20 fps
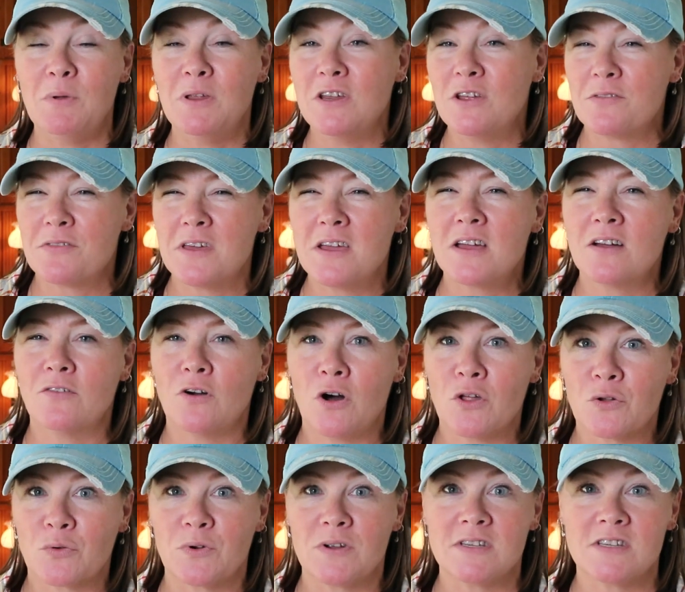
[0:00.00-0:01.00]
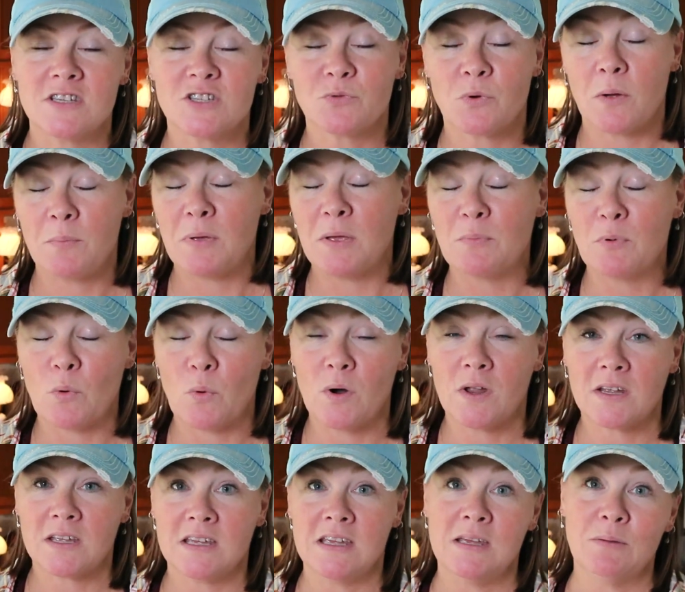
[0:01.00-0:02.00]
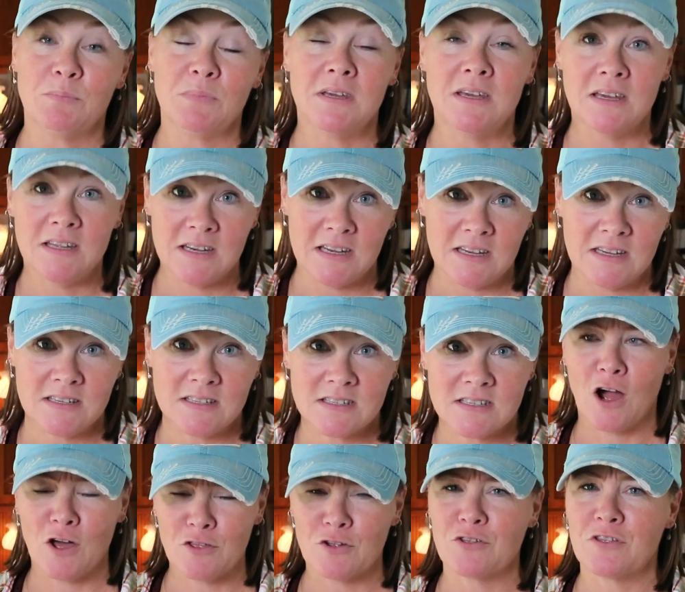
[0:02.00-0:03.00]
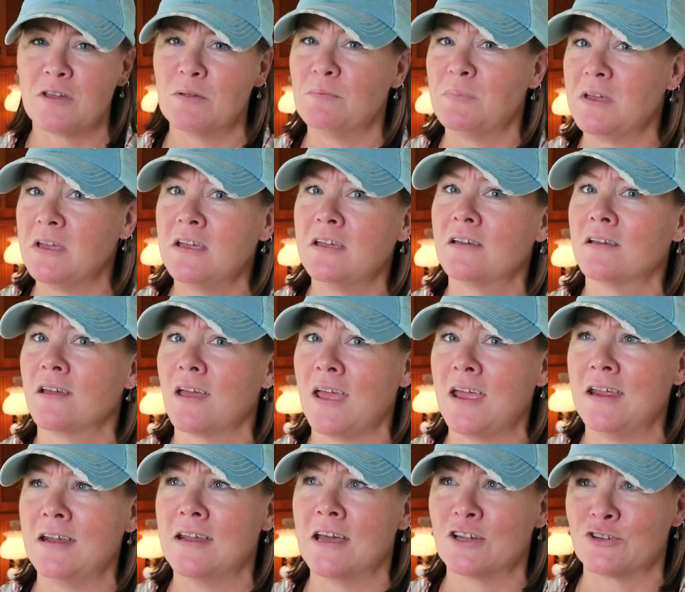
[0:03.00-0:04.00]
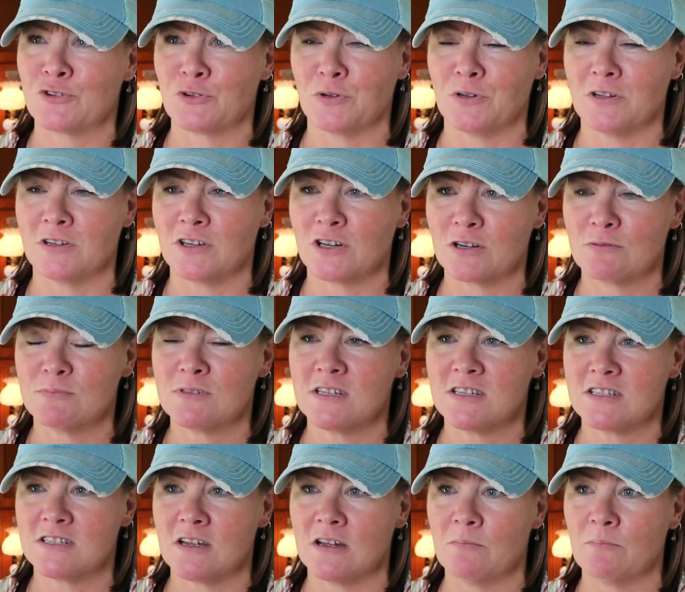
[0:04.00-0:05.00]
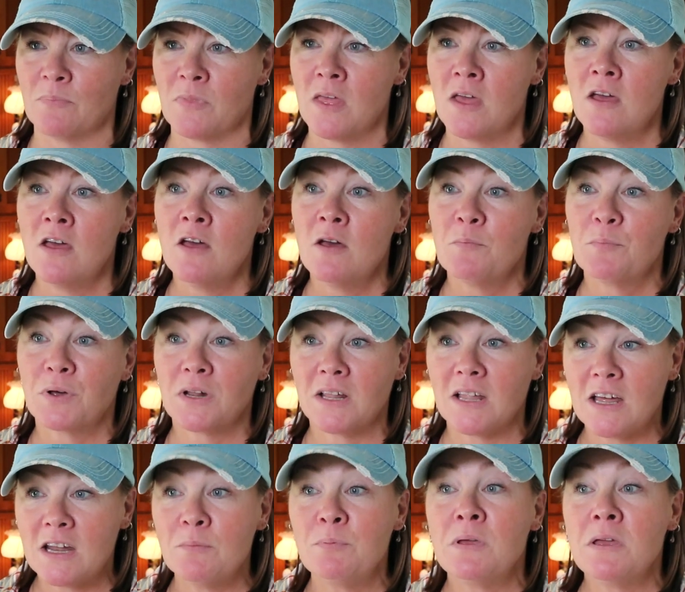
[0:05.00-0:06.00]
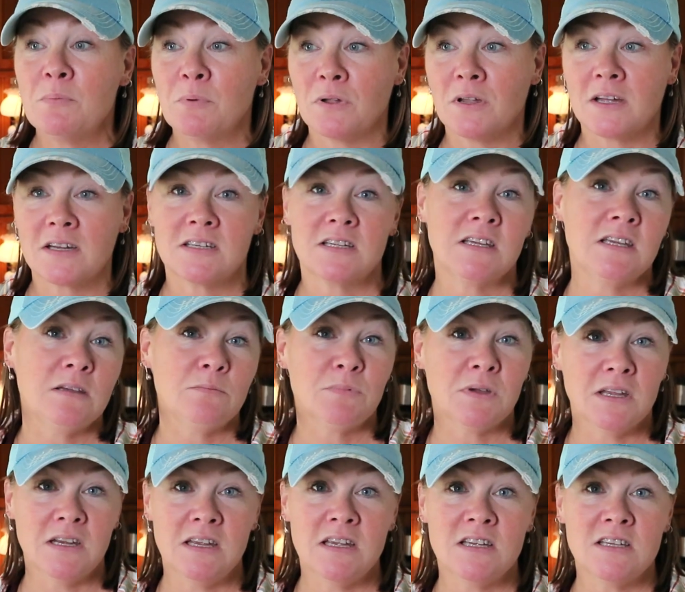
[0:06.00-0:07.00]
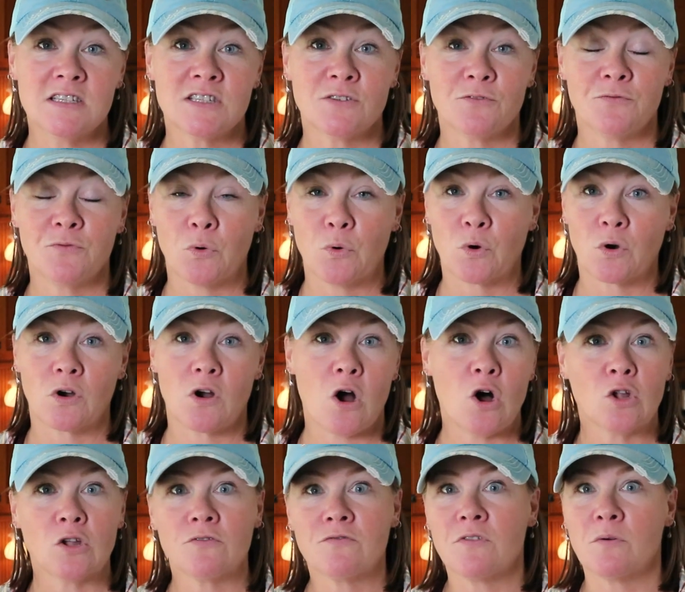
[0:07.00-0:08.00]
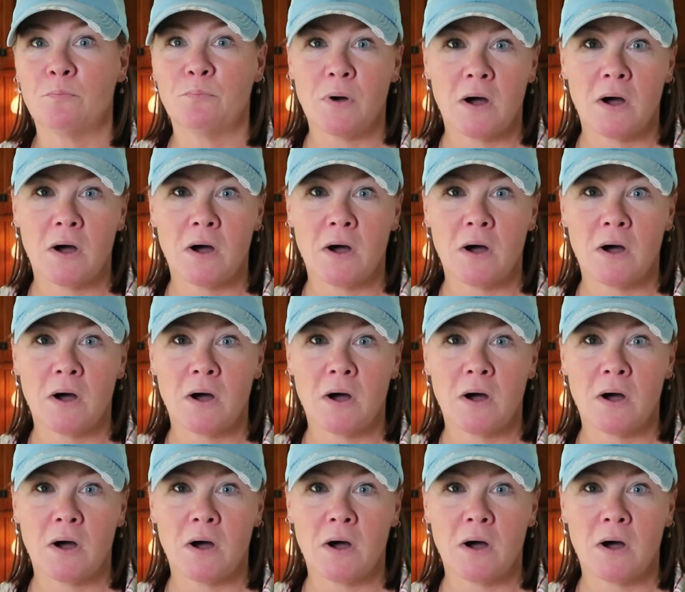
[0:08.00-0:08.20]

I mean, you think of all the reasons why people want to keep guineas, other than being a natural alarm system, but a lot of people like to keep guineas for all of the